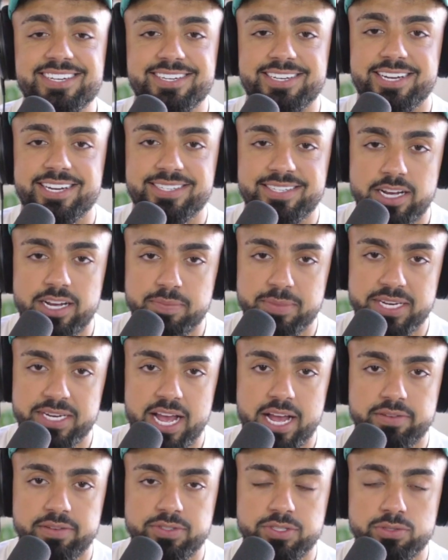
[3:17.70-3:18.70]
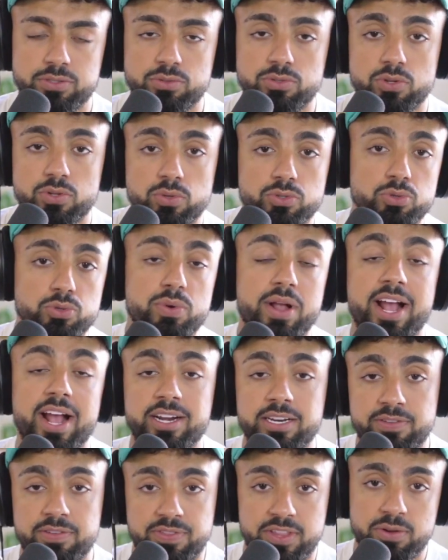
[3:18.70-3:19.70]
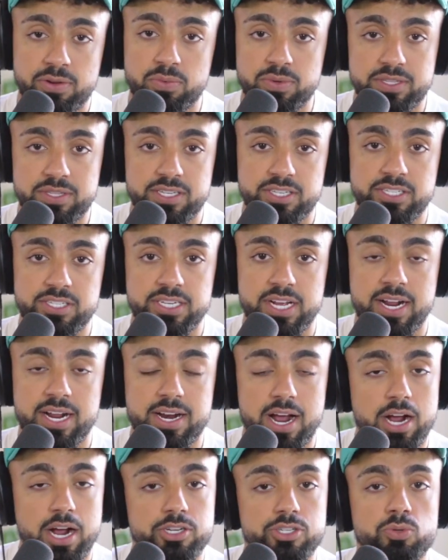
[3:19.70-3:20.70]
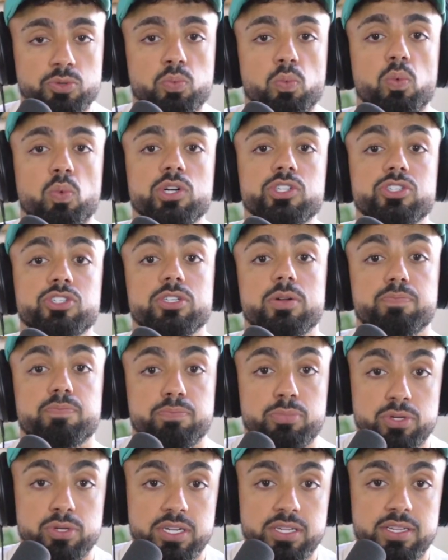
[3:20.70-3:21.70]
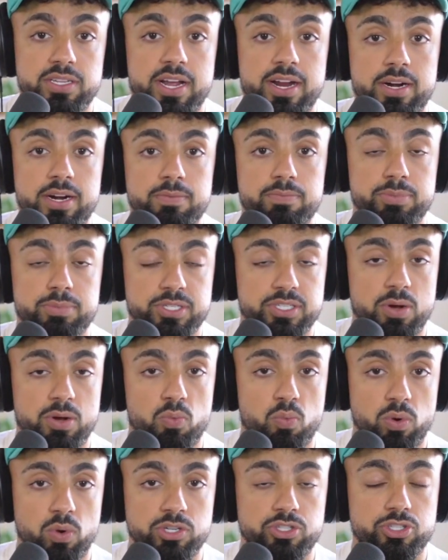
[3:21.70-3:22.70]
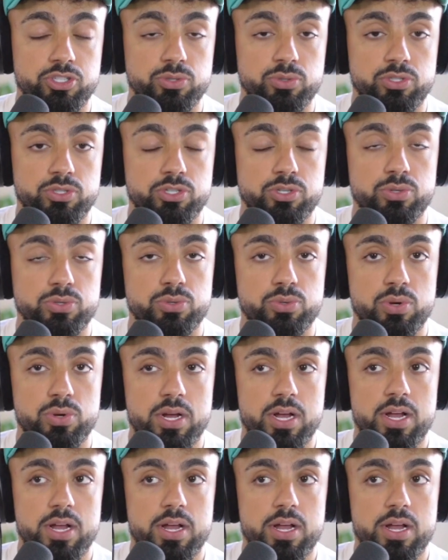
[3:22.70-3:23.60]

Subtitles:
in Assignment Avenue. Don't do anything with this yet. I just want you to put it there because I want you to